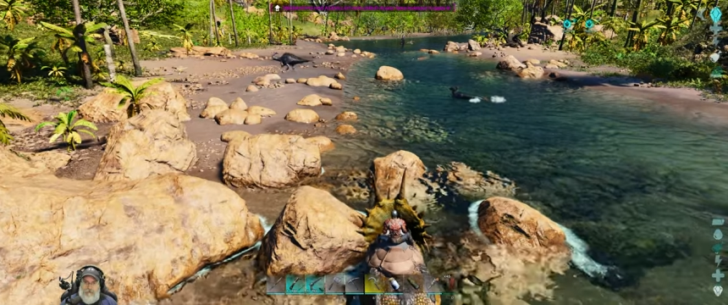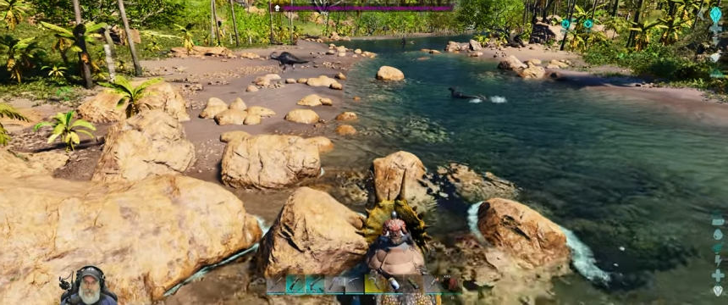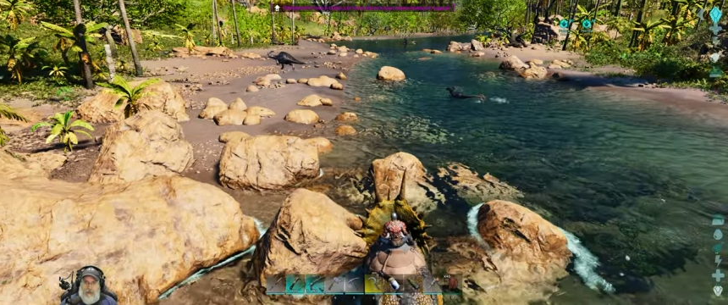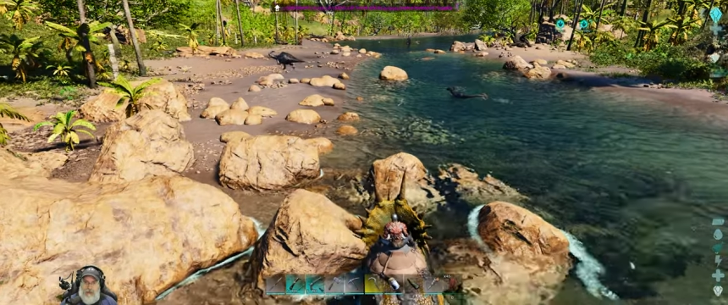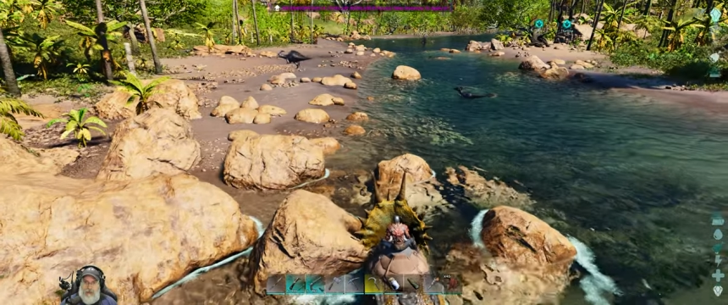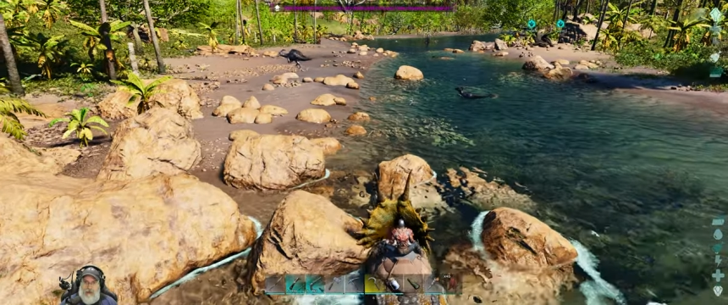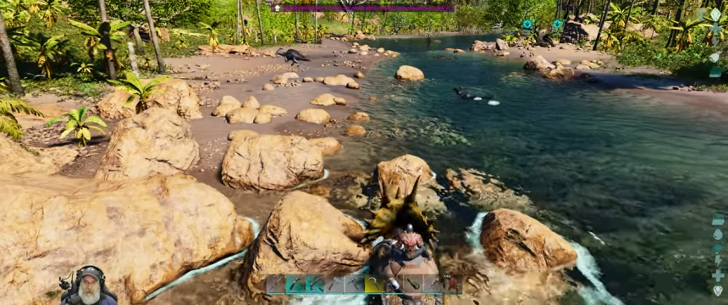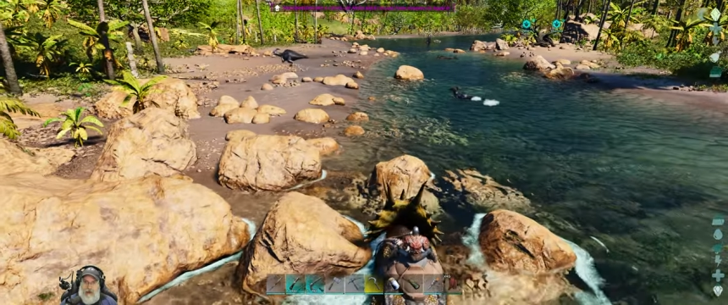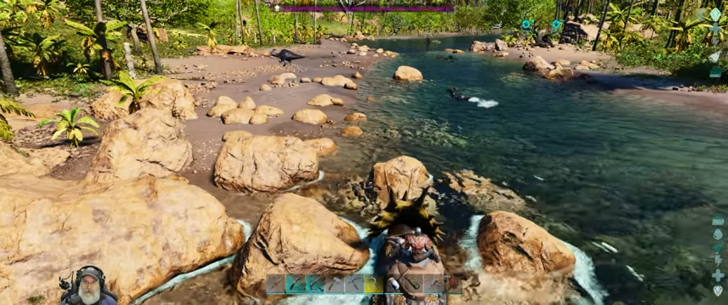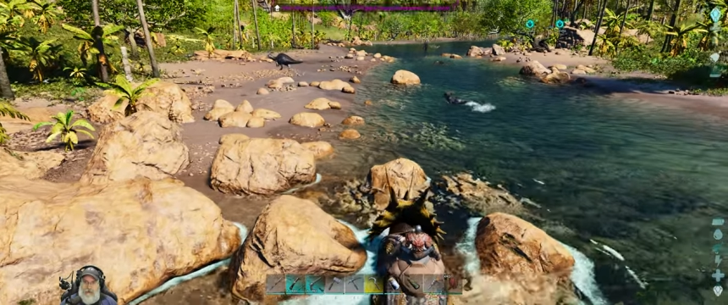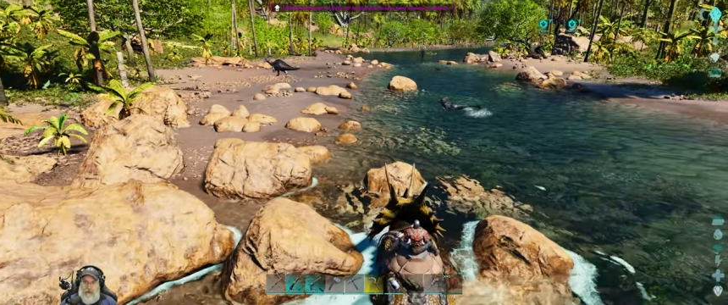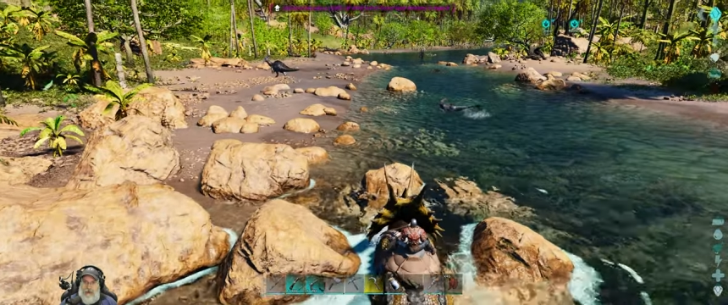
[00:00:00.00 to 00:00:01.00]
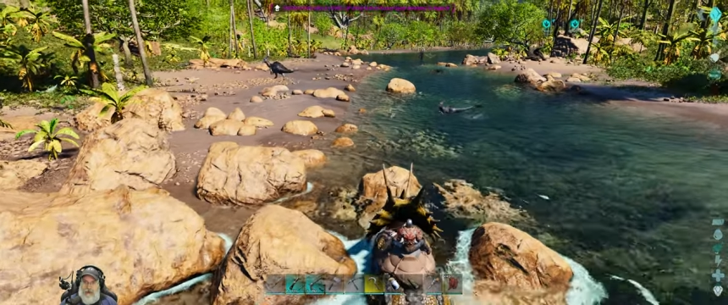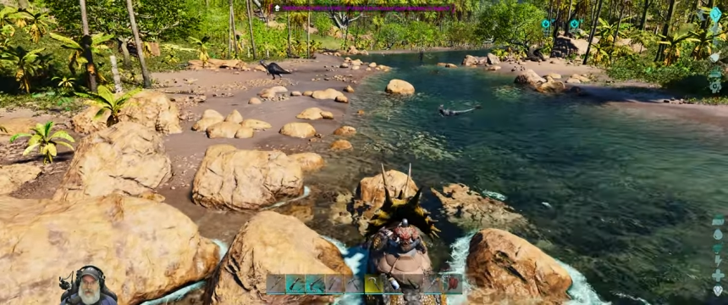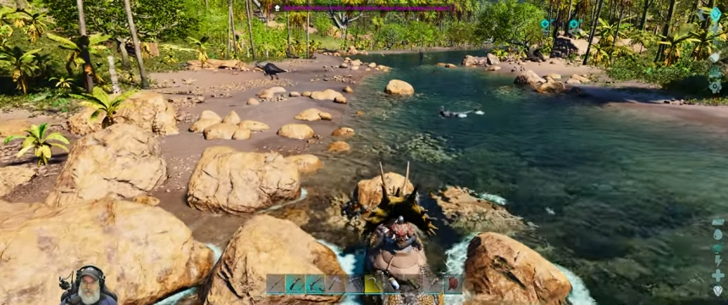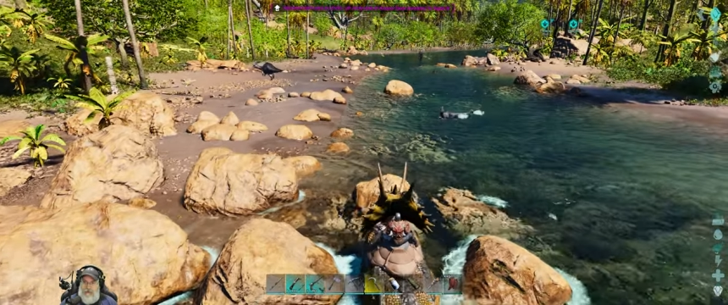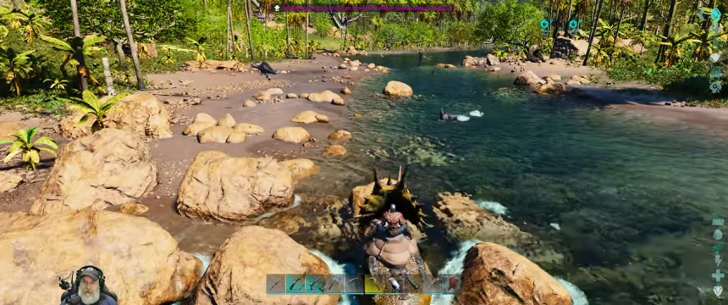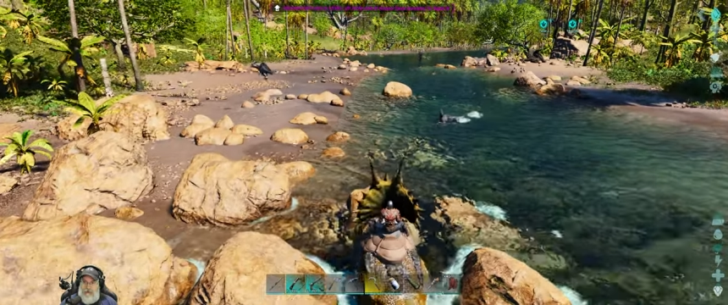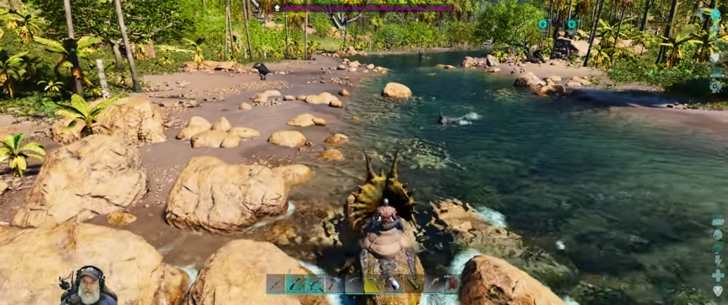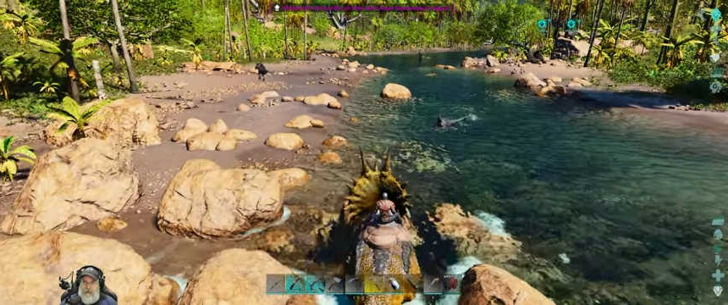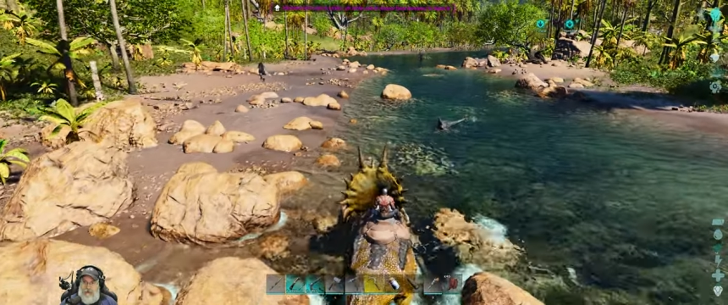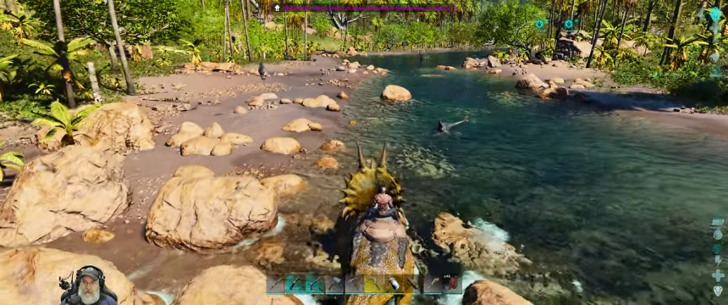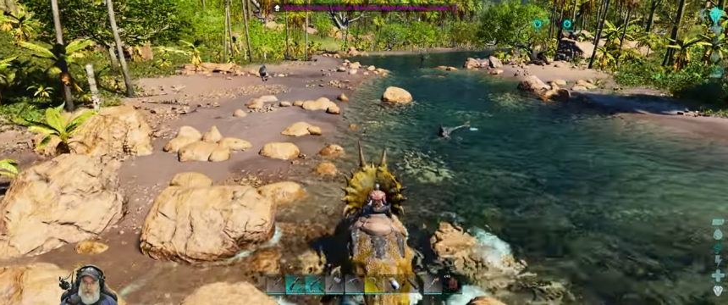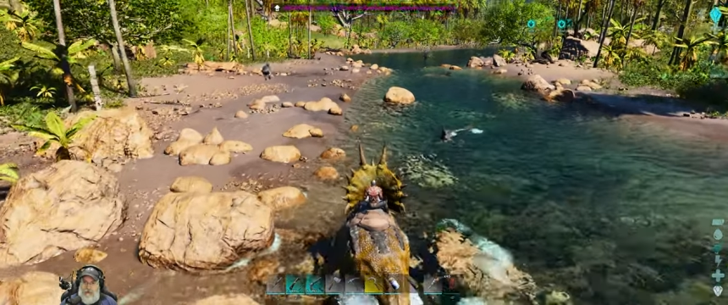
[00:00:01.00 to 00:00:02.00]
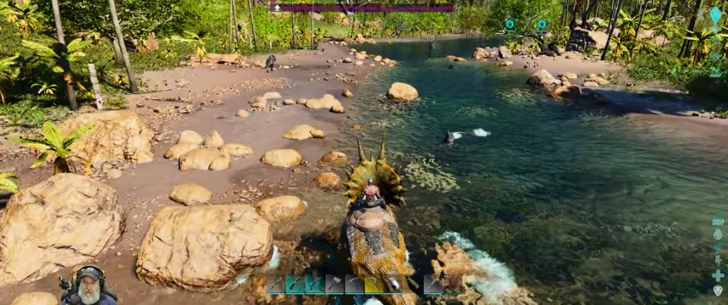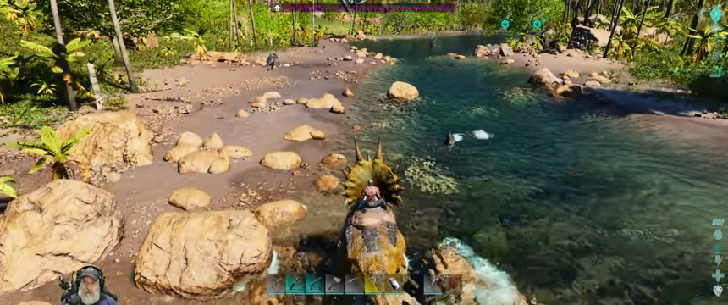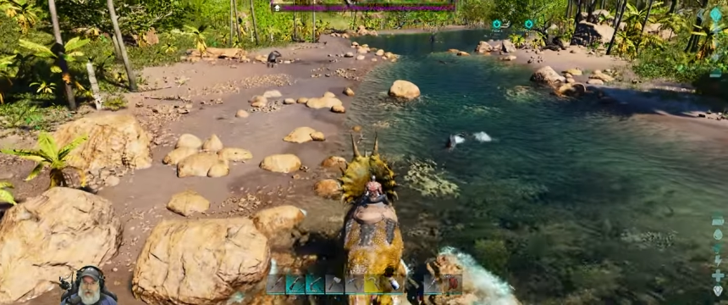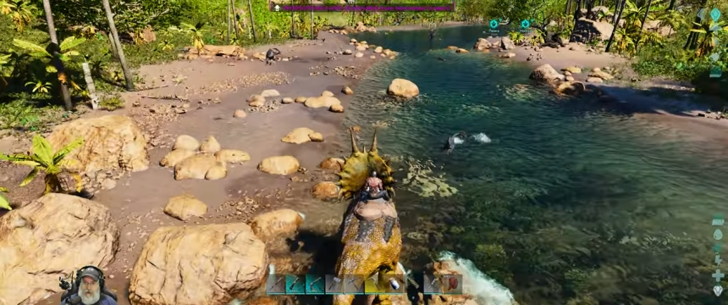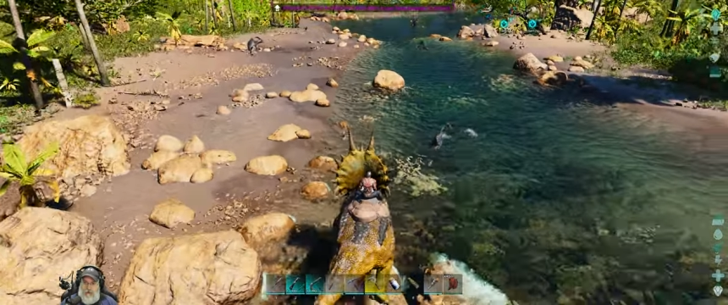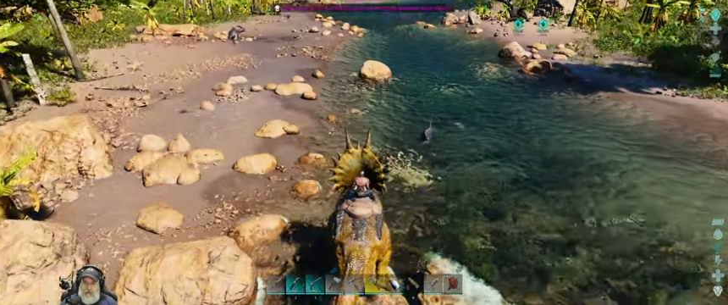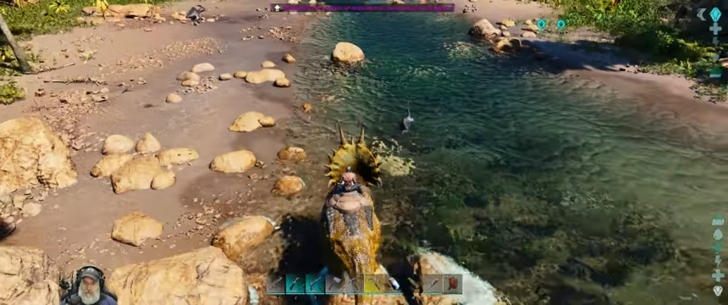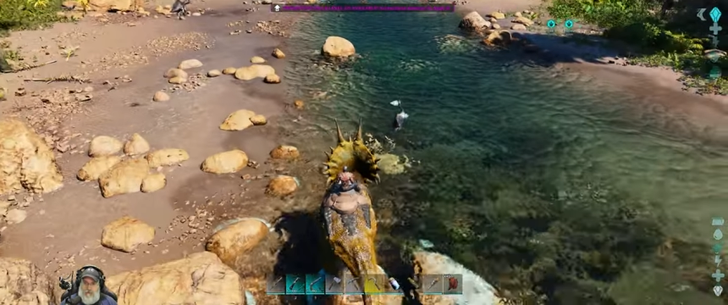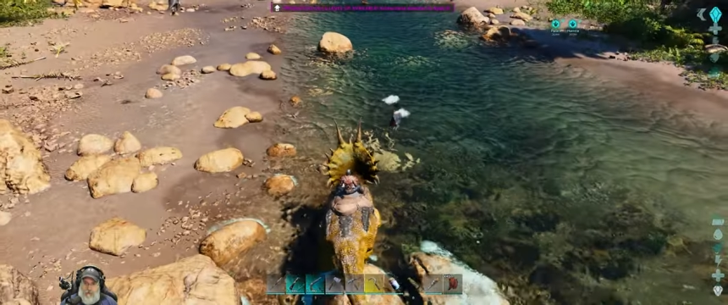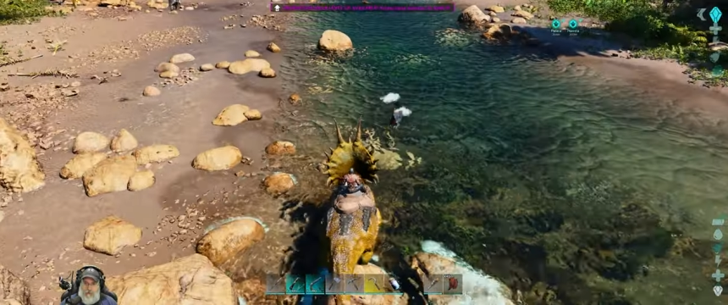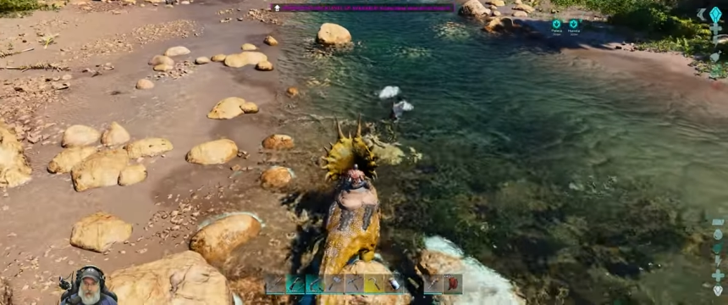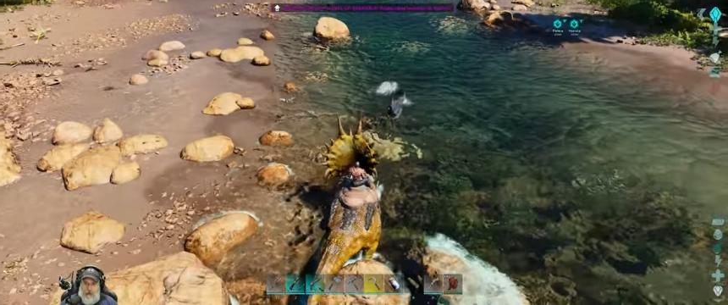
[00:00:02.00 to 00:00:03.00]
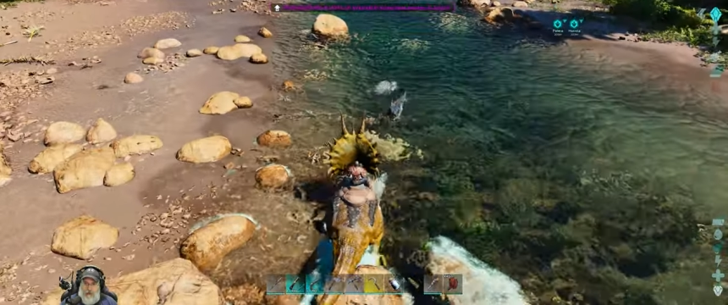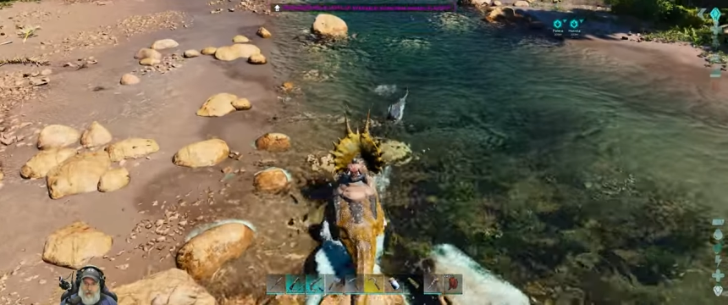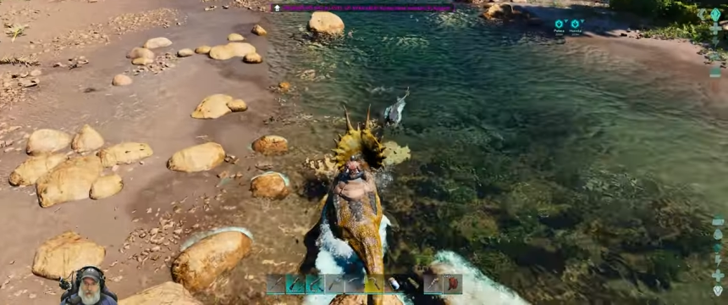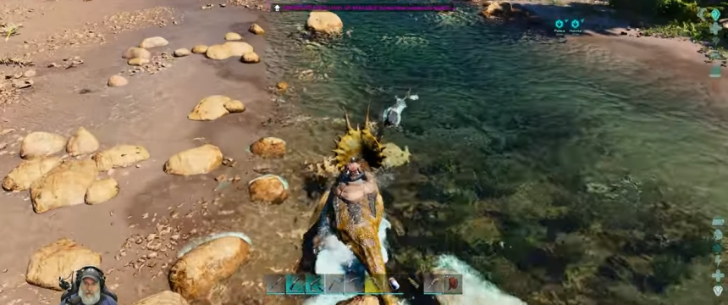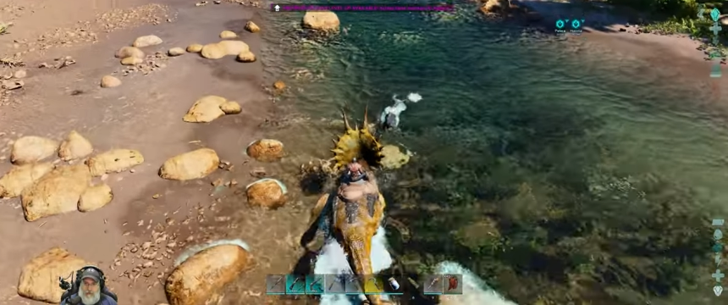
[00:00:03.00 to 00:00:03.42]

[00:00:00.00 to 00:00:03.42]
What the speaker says: [unreadable: no face in view]